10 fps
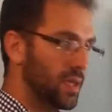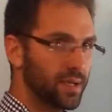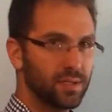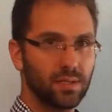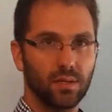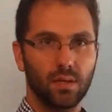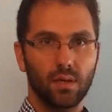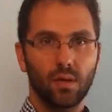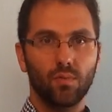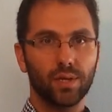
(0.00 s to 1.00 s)
Next,
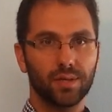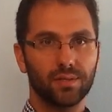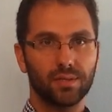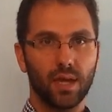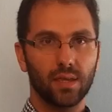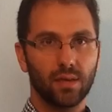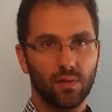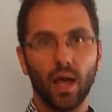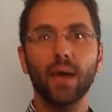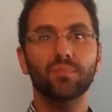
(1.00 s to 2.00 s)
we could say the
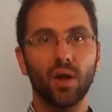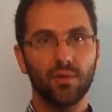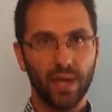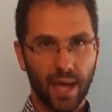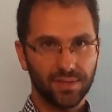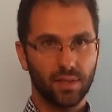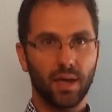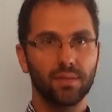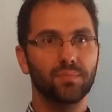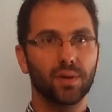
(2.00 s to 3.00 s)
library has a
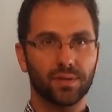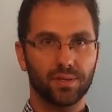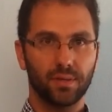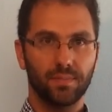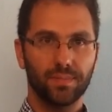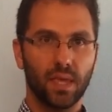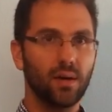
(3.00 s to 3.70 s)
lot of books.